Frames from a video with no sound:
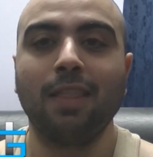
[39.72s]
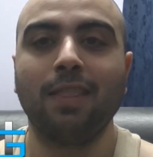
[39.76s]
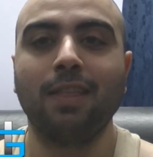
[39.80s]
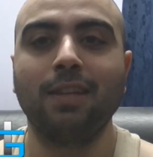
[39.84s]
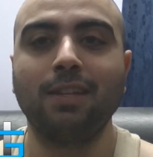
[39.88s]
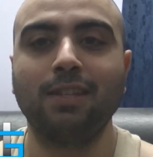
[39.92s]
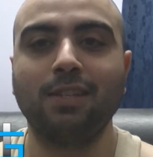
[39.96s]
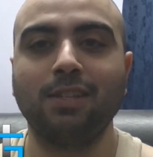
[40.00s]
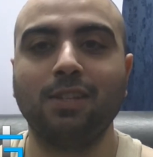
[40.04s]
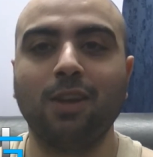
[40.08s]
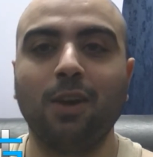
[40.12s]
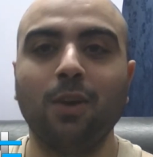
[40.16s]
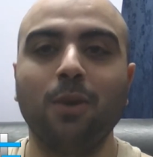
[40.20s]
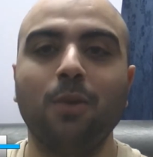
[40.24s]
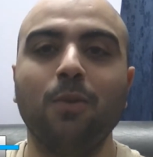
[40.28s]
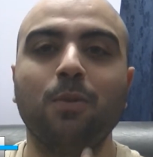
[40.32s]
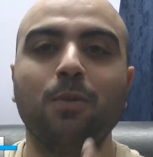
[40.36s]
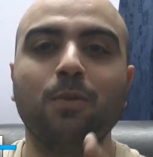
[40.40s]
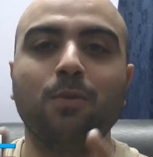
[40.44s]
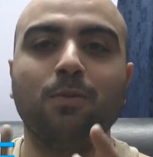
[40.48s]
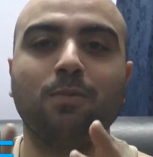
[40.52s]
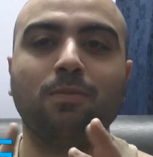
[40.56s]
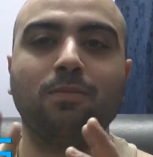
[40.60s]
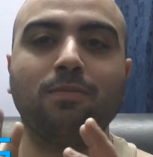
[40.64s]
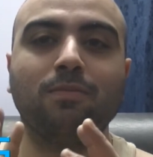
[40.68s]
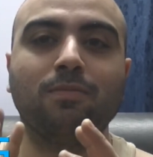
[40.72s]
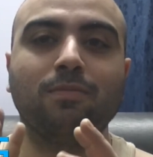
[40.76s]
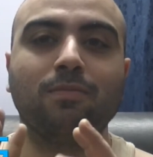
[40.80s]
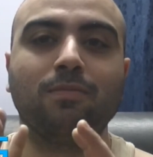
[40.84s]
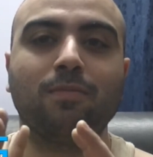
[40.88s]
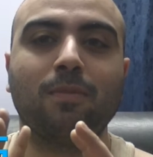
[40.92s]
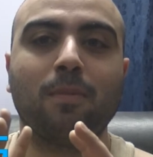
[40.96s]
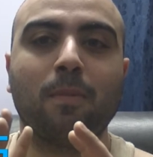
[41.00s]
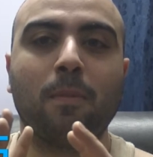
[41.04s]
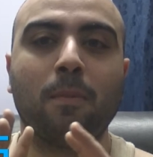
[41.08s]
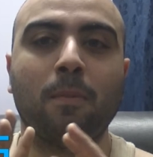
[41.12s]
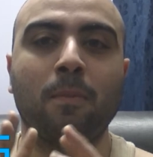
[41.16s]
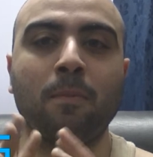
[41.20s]
there's so
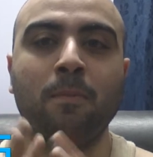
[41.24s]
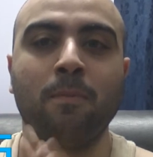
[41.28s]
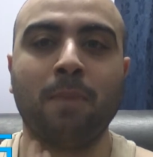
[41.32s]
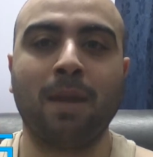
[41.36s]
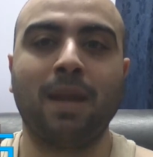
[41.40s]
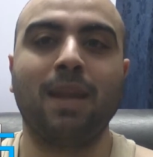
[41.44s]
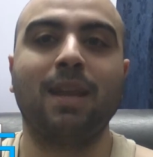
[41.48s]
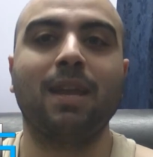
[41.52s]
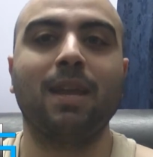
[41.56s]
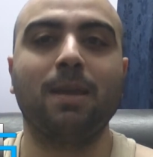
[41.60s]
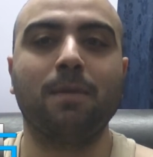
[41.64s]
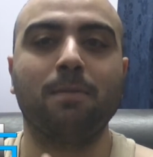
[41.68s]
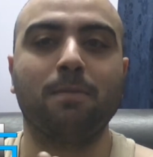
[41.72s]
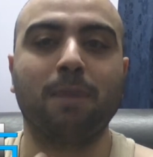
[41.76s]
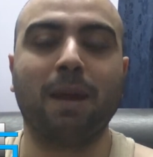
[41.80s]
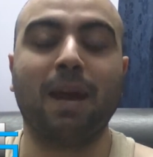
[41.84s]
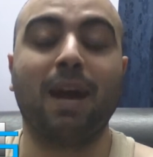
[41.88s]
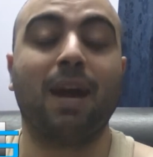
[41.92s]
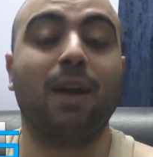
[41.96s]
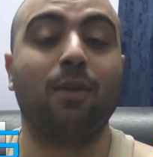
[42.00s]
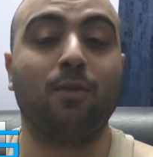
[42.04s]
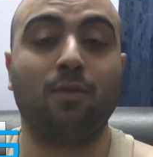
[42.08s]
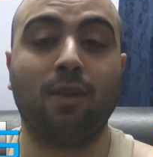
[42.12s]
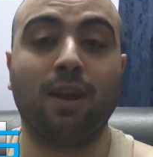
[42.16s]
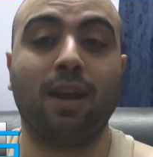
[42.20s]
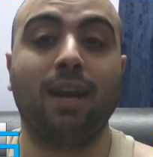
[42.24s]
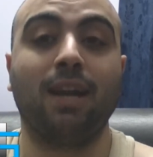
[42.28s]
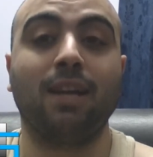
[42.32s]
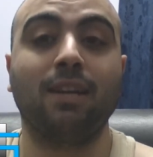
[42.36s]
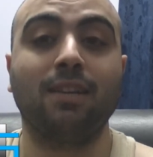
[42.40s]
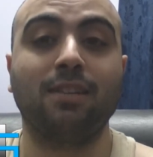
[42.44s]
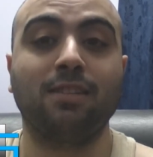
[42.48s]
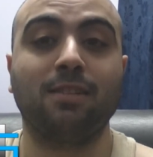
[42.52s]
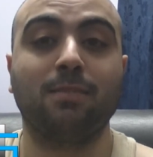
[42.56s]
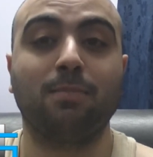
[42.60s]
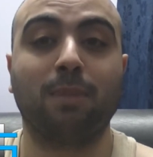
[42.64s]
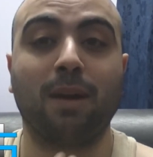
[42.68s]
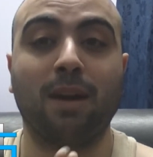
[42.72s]
many bad
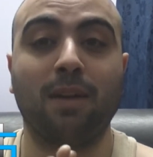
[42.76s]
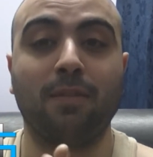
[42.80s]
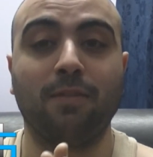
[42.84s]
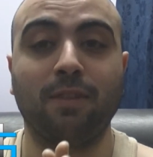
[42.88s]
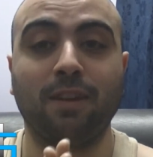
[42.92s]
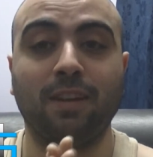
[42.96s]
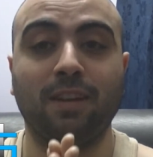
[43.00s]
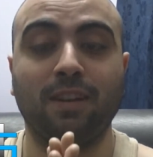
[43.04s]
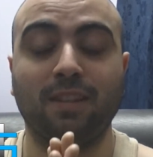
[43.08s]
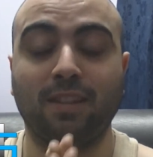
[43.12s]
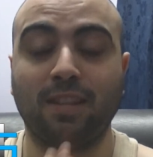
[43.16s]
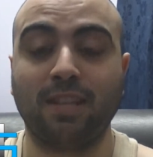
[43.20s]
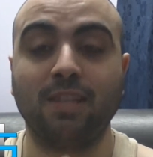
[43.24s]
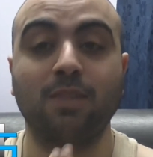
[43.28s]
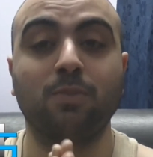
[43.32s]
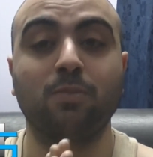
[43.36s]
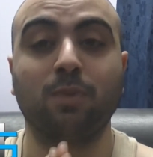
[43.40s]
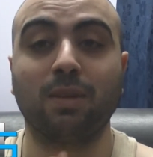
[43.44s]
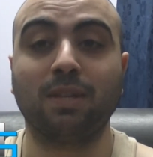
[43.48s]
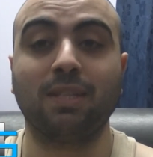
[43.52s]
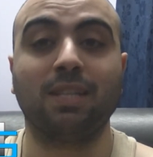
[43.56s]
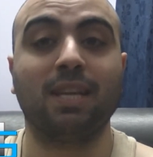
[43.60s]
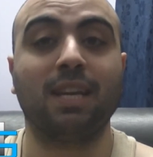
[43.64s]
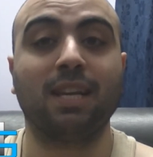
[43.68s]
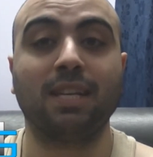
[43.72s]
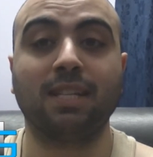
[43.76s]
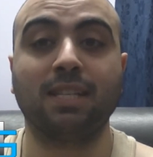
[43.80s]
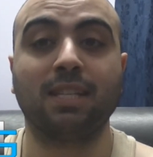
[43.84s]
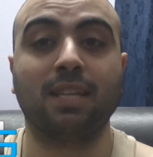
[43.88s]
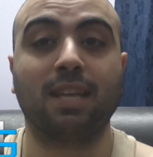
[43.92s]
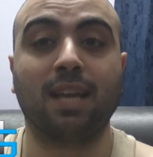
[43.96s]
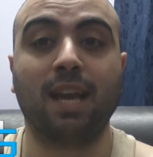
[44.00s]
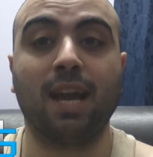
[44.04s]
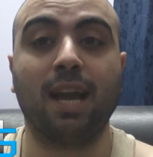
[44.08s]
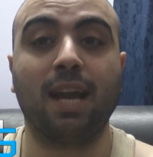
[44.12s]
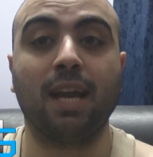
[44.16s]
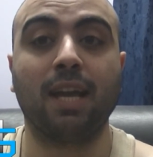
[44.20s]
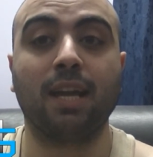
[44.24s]
reigns, but I think this one takes the
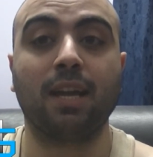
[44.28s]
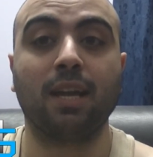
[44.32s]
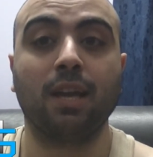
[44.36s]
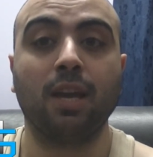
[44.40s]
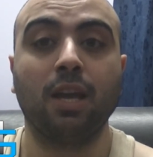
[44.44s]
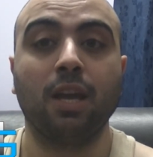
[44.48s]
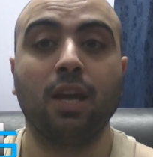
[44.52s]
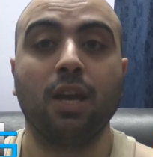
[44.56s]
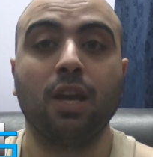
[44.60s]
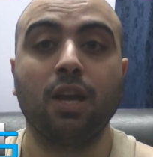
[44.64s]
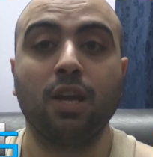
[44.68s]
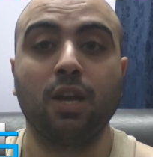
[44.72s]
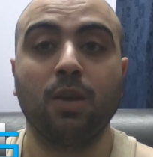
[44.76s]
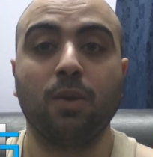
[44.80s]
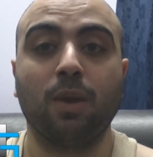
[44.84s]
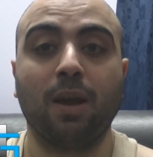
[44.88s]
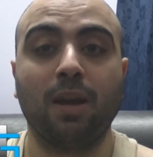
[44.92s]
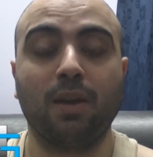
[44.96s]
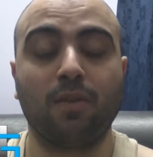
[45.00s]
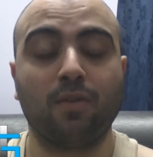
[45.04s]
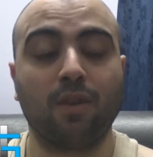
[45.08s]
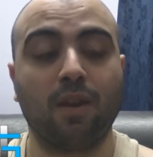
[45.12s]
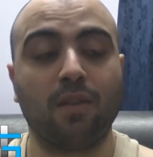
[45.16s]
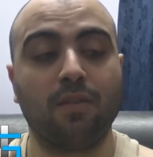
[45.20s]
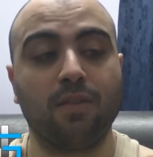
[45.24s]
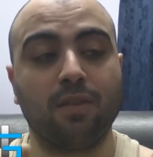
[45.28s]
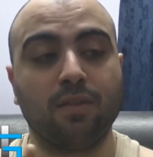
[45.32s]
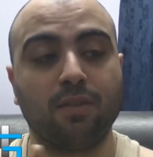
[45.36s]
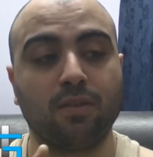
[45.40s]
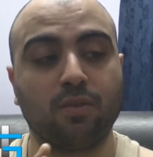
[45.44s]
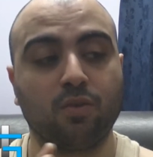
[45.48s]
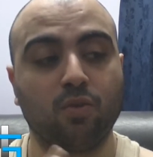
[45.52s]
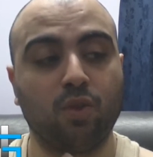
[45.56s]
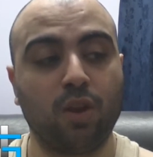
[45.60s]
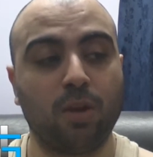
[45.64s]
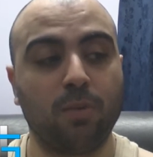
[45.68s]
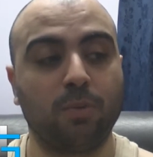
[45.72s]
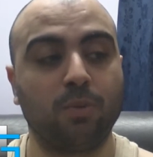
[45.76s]
cake. You had a rather
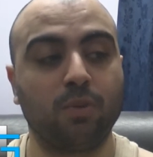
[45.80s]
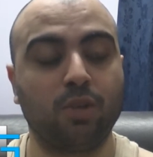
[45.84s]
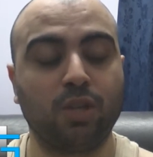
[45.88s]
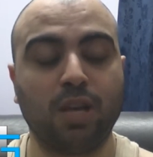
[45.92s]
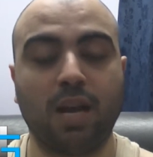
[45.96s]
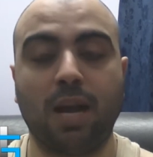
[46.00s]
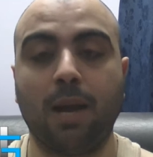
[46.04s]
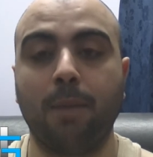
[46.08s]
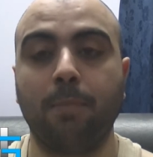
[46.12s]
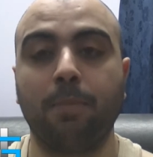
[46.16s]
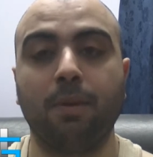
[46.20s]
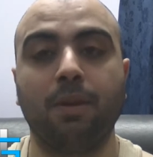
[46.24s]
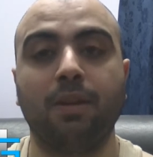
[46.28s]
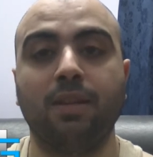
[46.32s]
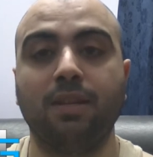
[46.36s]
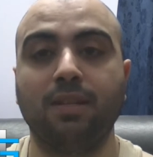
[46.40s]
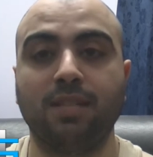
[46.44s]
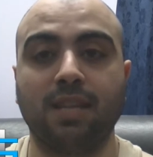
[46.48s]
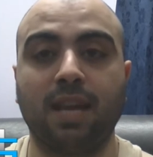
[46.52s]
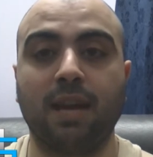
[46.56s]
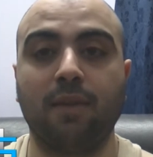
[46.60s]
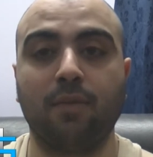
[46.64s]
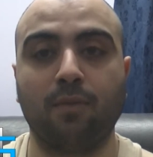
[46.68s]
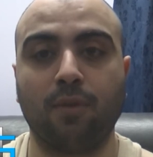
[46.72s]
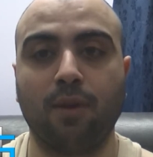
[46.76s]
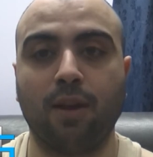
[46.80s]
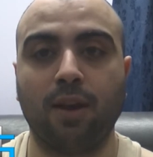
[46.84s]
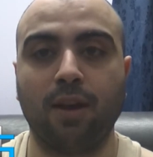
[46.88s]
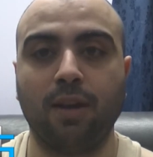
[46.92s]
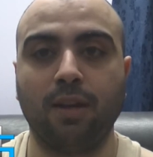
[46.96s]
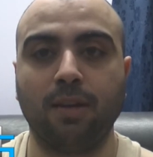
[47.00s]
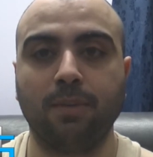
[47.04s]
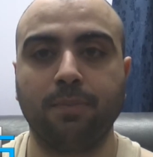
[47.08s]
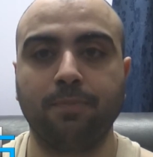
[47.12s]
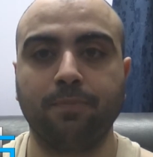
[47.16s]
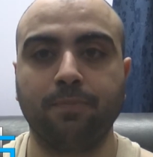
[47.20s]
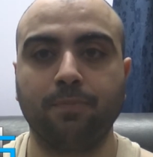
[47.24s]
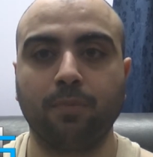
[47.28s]
credible champion in Zack
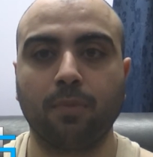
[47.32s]
Ryder.